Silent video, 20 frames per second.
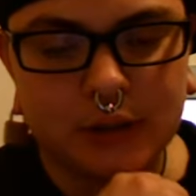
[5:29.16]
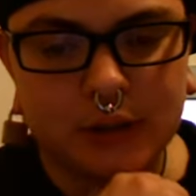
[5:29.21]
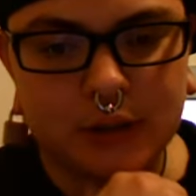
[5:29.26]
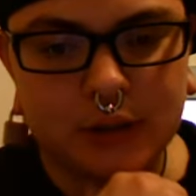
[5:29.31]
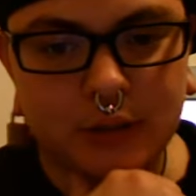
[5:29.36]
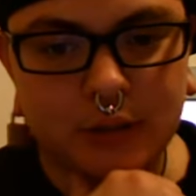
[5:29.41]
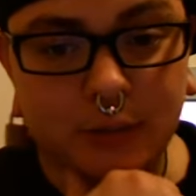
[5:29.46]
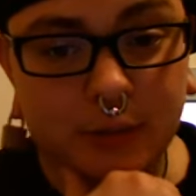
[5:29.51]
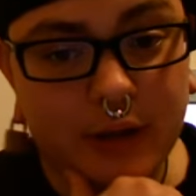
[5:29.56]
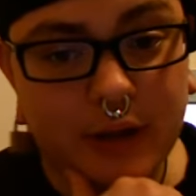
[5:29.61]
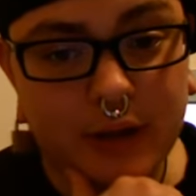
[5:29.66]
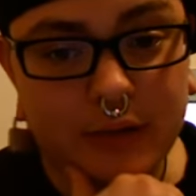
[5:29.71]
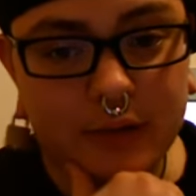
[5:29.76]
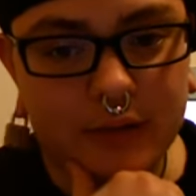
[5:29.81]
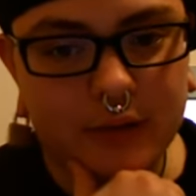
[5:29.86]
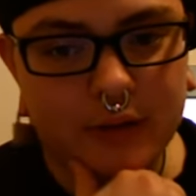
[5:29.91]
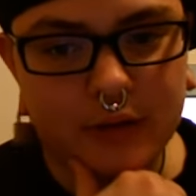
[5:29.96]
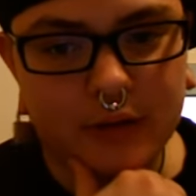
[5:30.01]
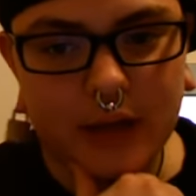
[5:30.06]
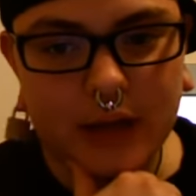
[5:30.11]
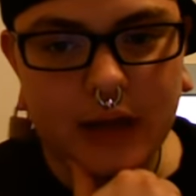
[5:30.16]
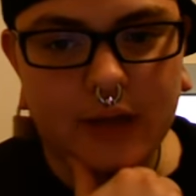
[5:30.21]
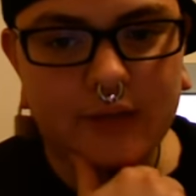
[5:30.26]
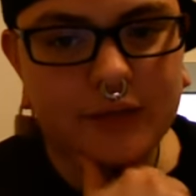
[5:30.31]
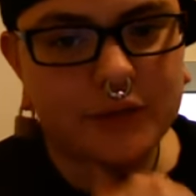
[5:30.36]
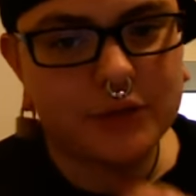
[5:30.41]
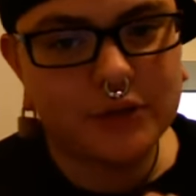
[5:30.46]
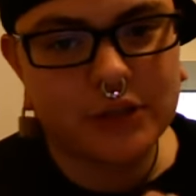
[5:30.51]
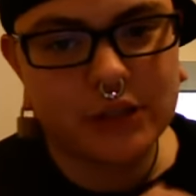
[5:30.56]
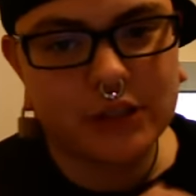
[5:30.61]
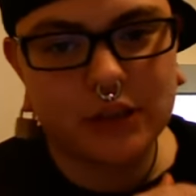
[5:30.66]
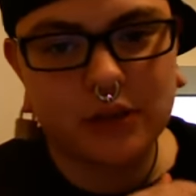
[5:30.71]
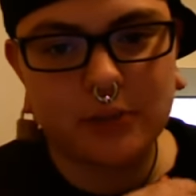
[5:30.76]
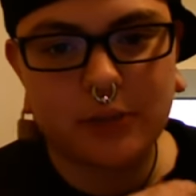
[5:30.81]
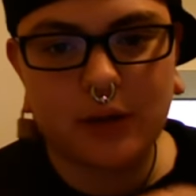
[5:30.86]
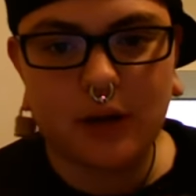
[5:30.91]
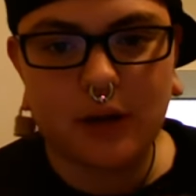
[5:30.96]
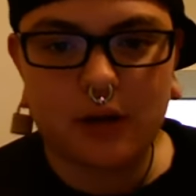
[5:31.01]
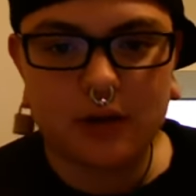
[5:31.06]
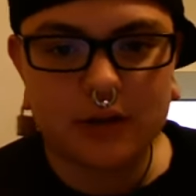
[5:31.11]
whatever. Like, I feel chill, but
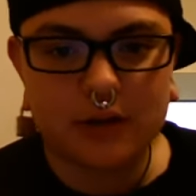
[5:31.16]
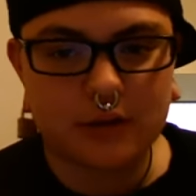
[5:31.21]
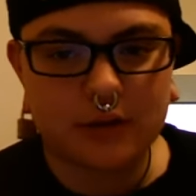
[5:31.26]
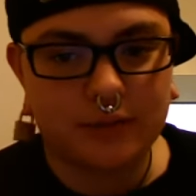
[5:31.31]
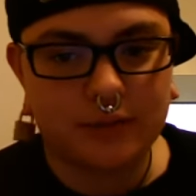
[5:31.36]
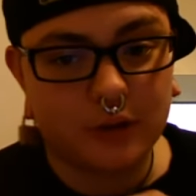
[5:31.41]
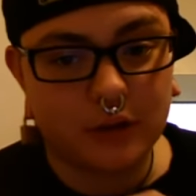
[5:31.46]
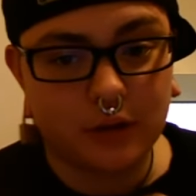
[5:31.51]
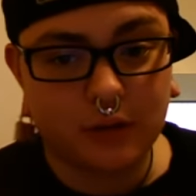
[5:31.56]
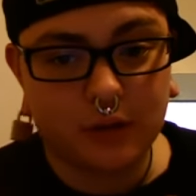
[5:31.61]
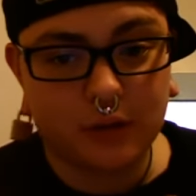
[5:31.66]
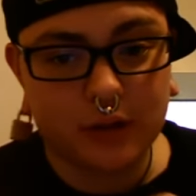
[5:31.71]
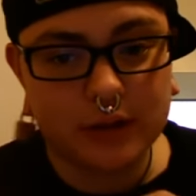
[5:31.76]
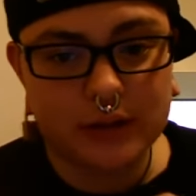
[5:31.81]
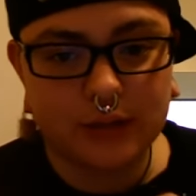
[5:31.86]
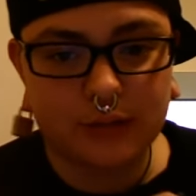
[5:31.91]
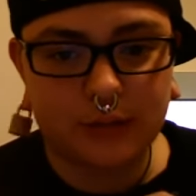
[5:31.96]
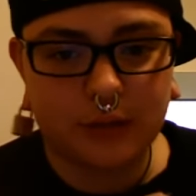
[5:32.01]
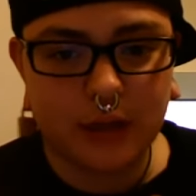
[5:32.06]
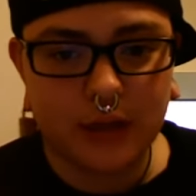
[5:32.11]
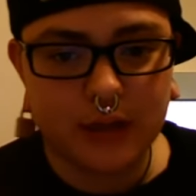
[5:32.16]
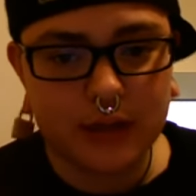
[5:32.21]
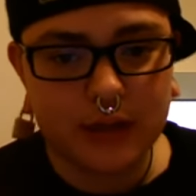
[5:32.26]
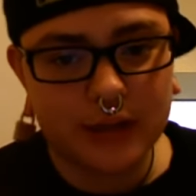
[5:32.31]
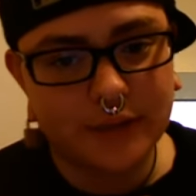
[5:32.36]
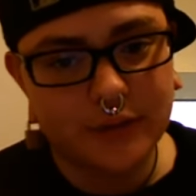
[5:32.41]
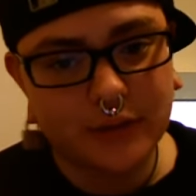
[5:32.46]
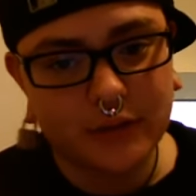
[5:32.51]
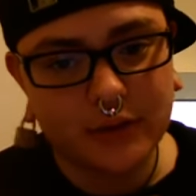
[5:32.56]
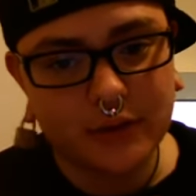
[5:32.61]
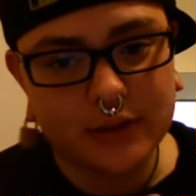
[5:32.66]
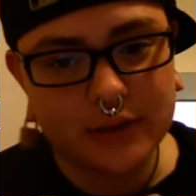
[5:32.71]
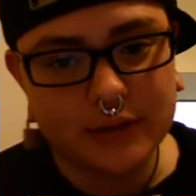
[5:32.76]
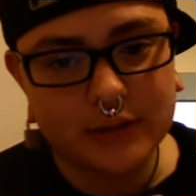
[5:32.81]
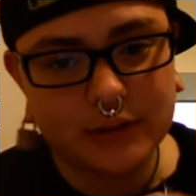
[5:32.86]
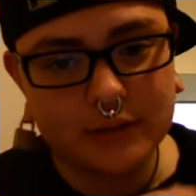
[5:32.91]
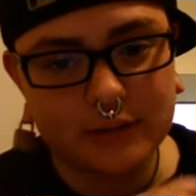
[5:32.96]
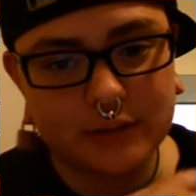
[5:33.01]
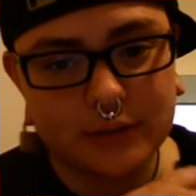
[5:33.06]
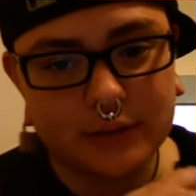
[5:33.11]
I also feel aggressive when I need to feel
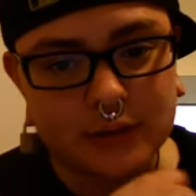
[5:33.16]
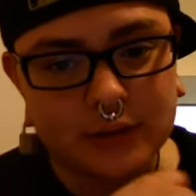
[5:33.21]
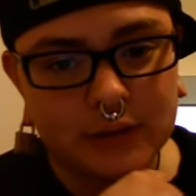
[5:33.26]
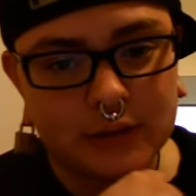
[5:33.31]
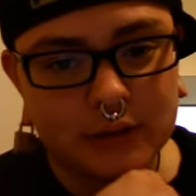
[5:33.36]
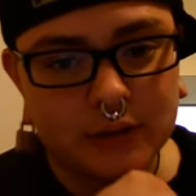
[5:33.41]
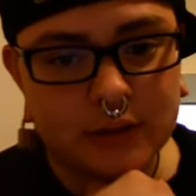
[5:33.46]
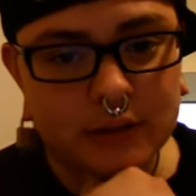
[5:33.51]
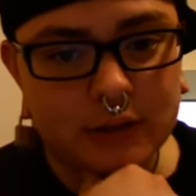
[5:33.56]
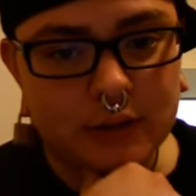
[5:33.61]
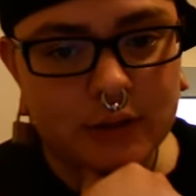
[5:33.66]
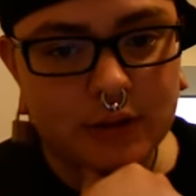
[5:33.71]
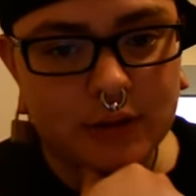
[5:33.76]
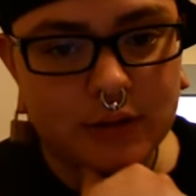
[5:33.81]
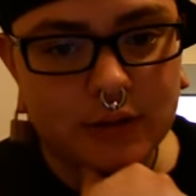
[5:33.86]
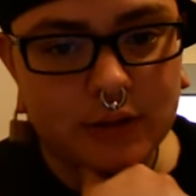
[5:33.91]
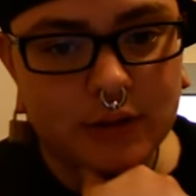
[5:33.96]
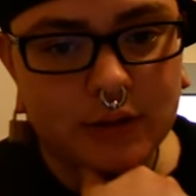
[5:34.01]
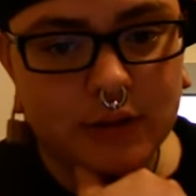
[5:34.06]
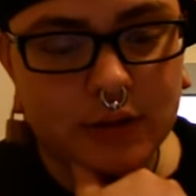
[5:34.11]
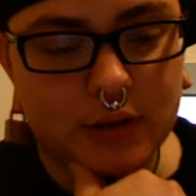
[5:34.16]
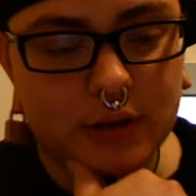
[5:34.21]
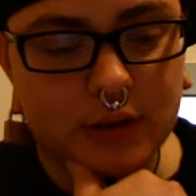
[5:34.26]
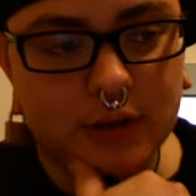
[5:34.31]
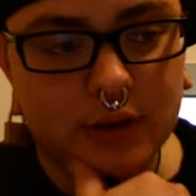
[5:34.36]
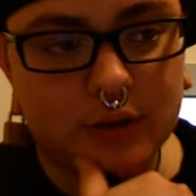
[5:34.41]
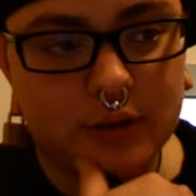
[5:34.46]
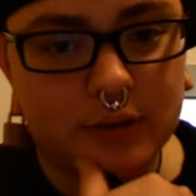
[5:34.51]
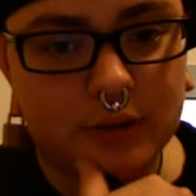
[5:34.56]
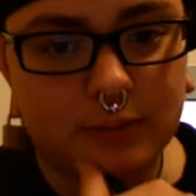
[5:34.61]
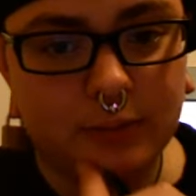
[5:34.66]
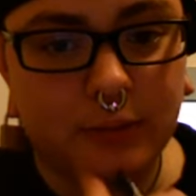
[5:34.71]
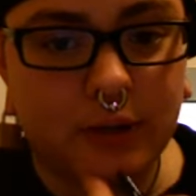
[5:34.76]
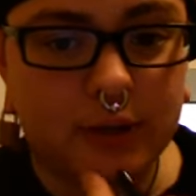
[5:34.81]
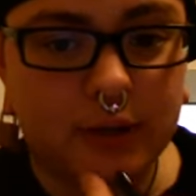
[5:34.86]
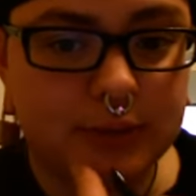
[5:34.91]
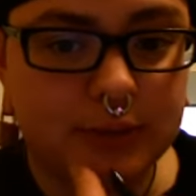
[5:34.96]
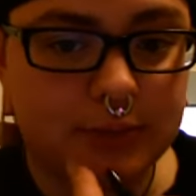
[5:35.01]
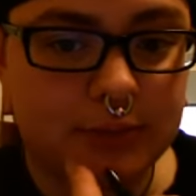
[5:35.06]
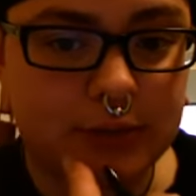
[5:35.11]
aggressive. Um,
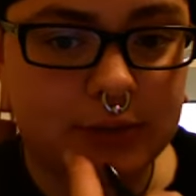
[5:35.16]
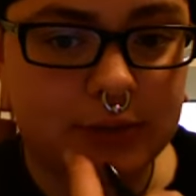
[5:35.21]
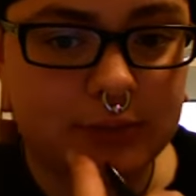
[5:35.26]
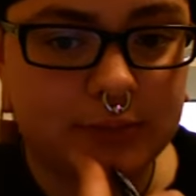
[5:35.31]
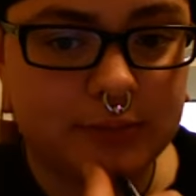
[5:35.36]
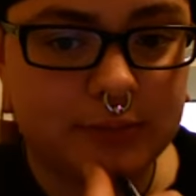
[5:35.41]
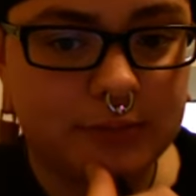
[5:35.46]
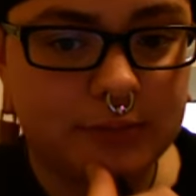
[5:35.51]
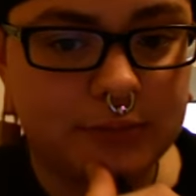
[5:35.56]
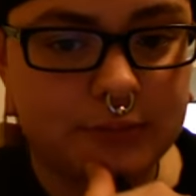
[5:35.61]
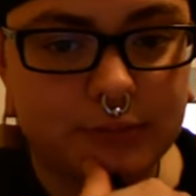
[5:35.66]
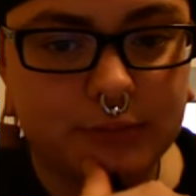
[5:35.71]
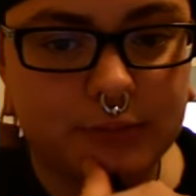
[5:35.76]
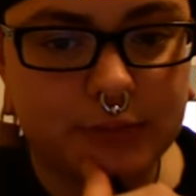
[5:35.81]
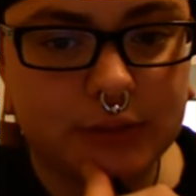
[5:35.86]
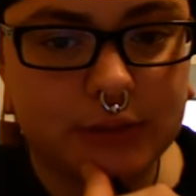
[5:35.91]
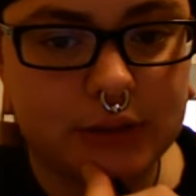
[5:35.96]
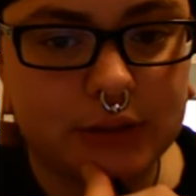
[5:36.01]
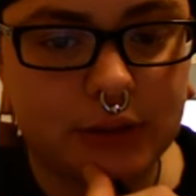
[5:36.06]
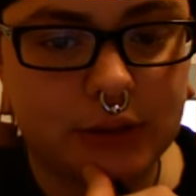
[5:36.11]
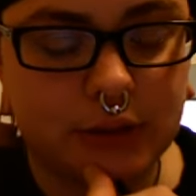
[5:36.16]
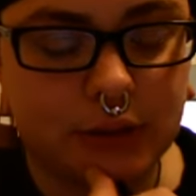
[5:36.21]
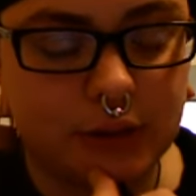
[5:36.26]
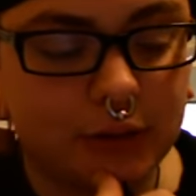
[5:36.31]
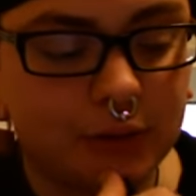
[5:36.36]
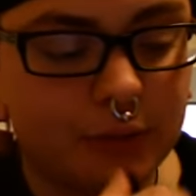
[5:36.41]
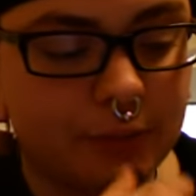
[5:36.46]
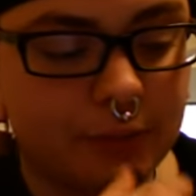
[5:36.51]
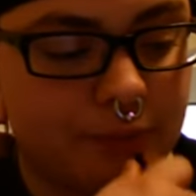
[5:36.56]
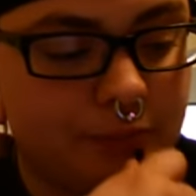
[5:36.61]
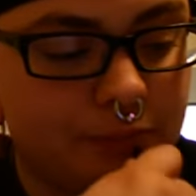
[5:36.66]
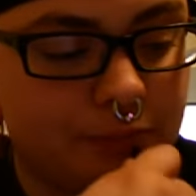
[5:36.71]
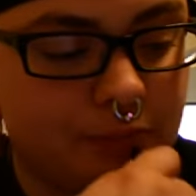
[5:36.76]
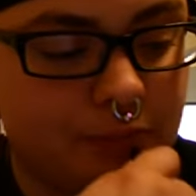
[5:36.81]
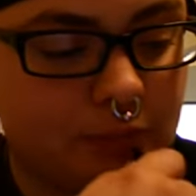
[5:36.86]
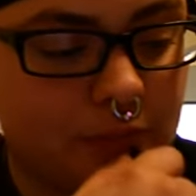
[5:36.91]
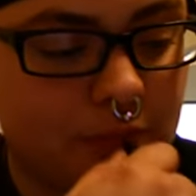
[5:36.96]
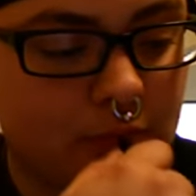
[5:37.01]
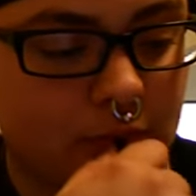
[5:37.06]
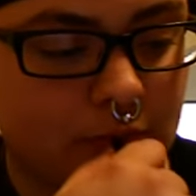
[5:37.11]
possibly. So,
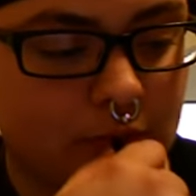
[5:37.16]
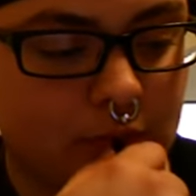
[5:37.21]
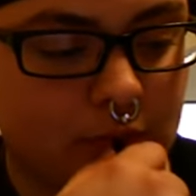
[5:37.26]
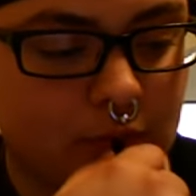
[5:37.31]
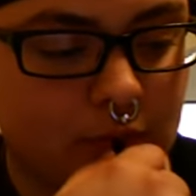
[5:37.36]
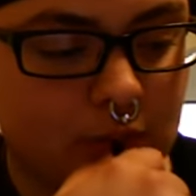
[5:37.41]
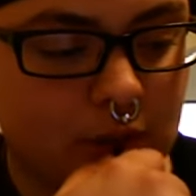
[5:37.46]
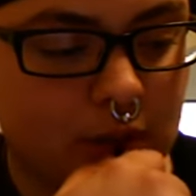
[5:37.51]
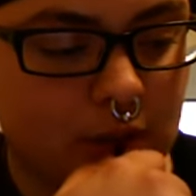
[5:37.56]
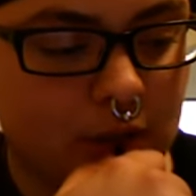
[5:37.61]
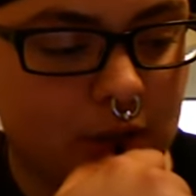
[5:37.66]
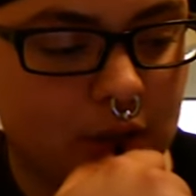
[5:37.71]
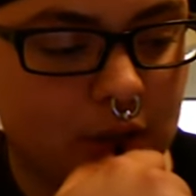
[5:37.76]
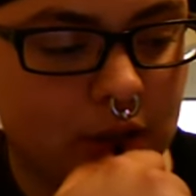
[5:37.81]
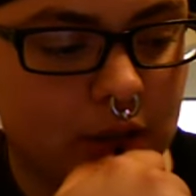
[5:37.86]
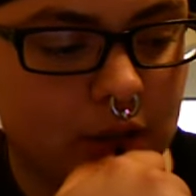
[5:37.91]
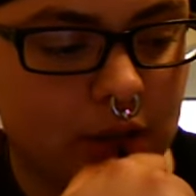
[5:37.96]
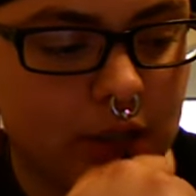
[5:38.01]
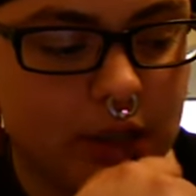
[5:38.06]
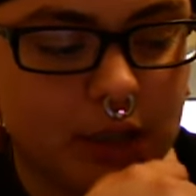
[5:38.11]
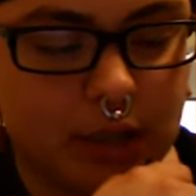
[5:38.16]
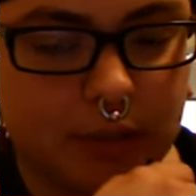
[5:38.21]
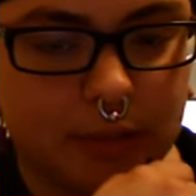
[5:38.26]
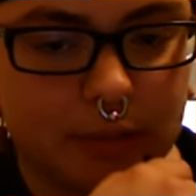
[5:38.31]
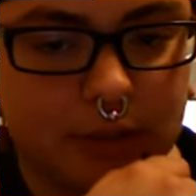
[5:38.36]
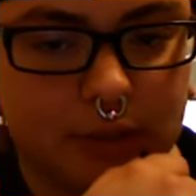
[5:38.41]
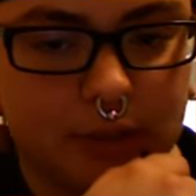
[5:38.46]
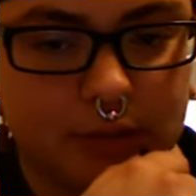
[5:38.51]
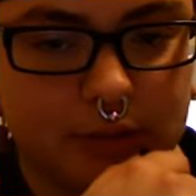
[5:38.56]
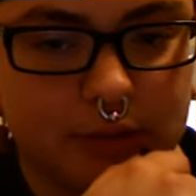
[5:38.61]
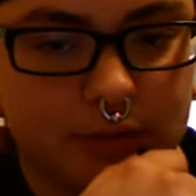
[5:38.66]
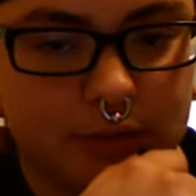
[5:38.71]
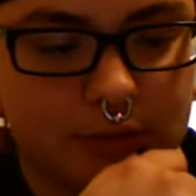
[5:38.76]
yeah, I mean,